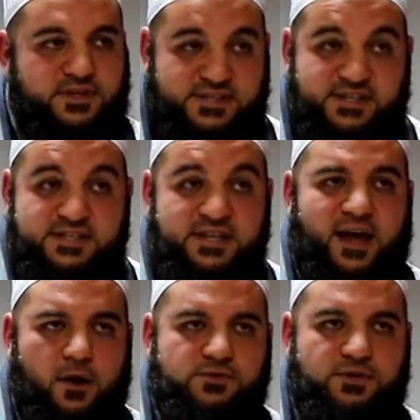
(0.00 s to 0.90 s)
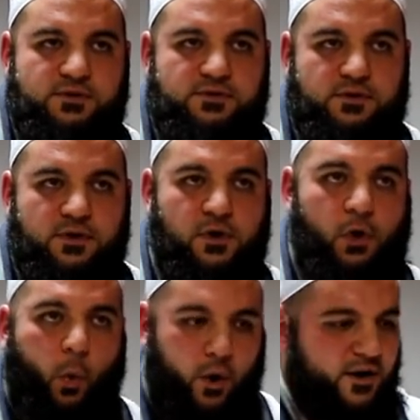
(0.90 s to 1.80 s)
60,000.
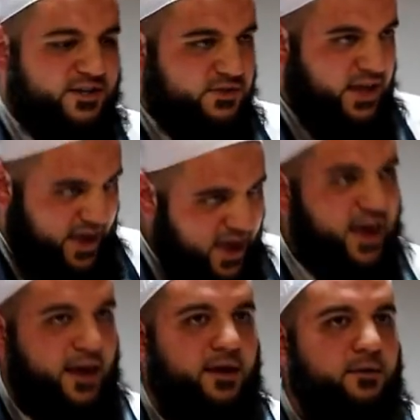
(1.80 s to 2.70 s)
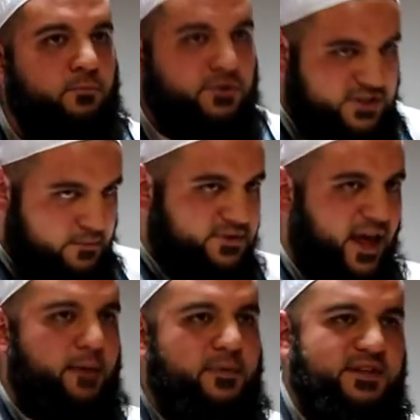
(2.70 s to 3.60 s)
Whereas here, Muslims
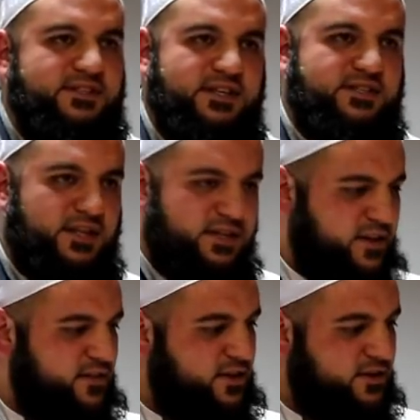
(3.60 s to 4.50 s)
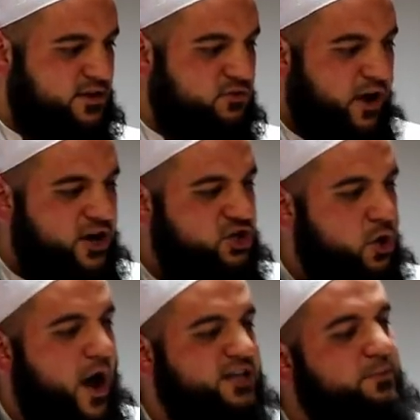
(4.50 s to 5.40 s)
came in the 60s and the
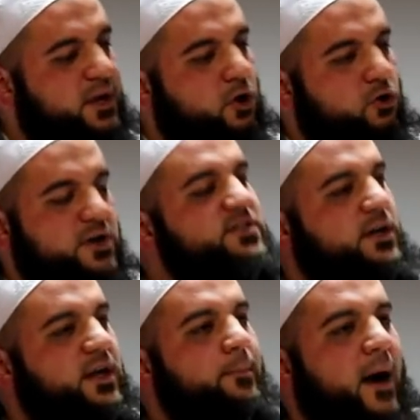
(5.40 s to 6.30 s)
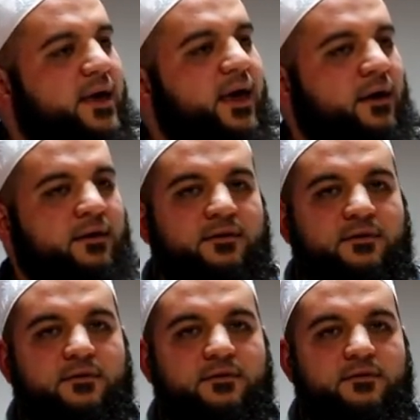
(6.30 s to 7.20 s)
ratio has been increasing year by year.
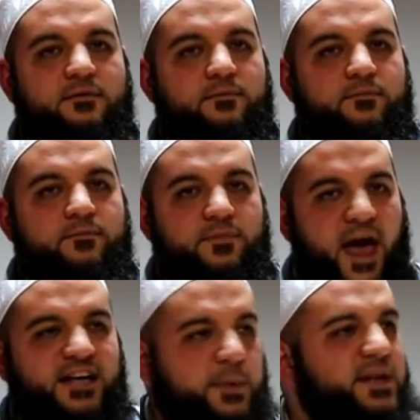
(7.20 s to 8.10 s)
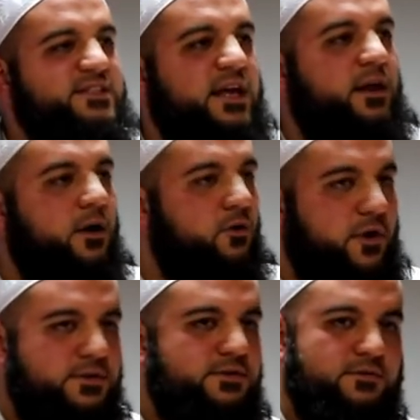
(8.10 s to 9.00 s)
There has been a steady
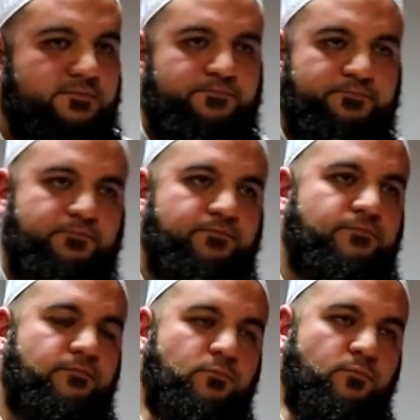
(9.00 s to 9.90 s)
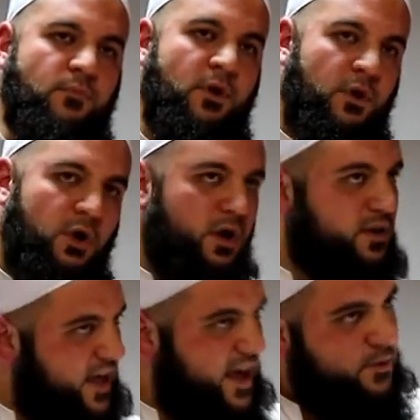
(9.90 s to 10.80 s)
increase.
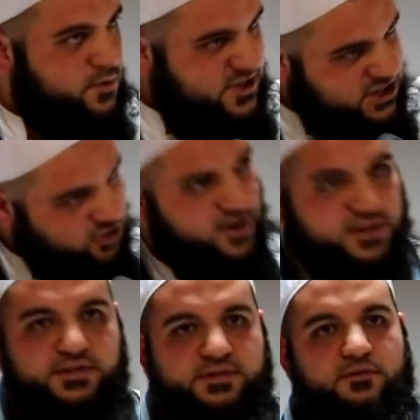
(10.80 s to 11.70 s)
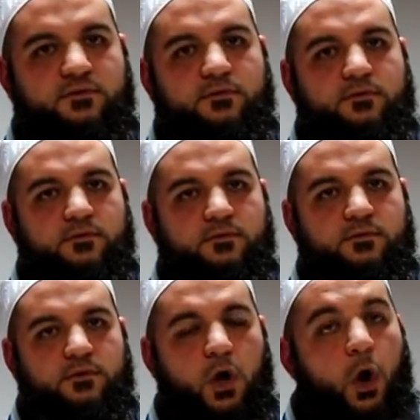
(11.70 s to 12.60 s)
There was a decrease.
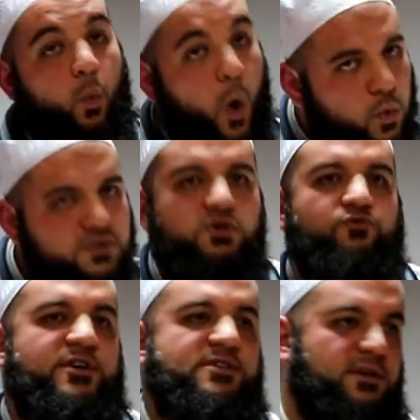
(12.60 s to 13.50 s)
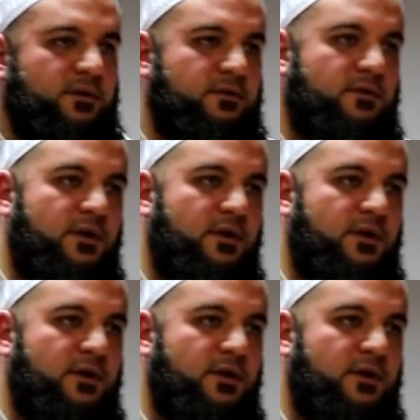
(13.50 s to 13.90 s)
What was the reason?